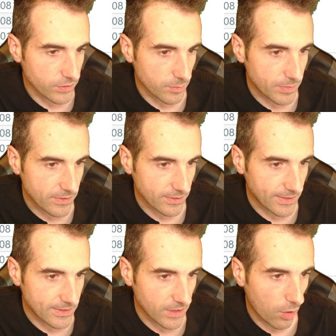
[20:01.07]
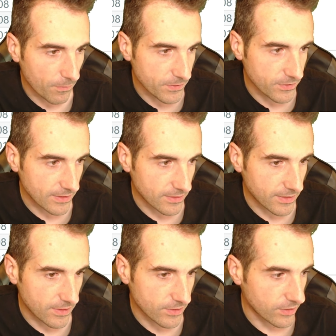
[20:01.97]
the pixel data offset.
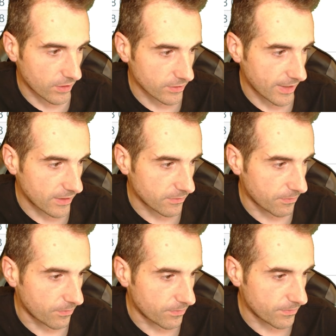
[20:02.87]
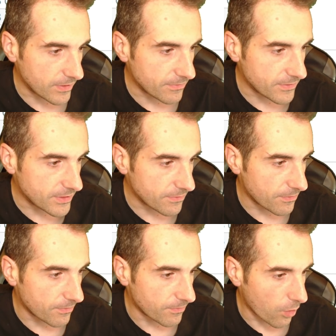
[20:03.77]
They start at
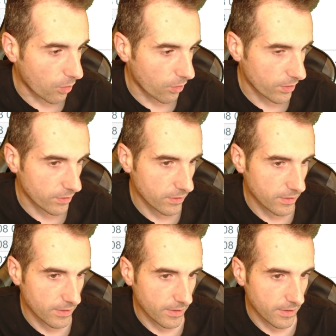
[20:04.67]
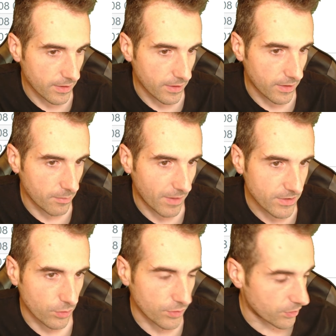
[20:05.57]
54
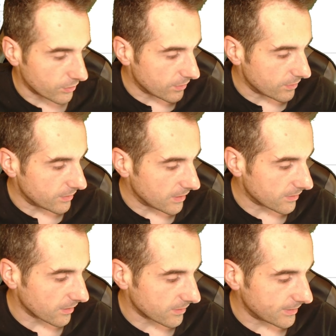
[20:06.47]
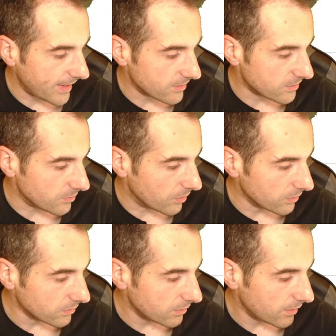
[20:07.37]
bytes, so 36
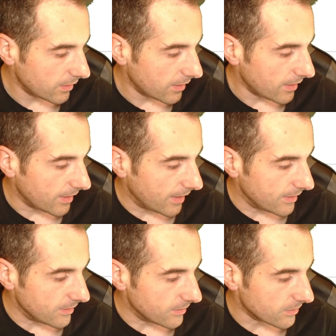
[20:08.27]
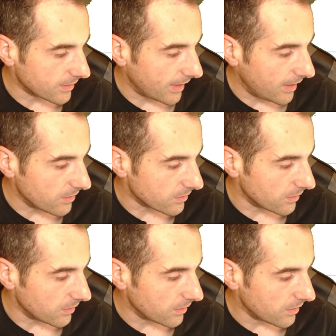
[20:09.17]
hexadecimal. And in this case,
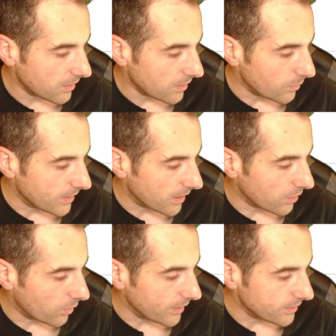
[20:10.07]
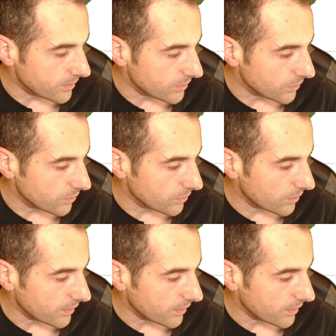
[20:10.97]
we are going to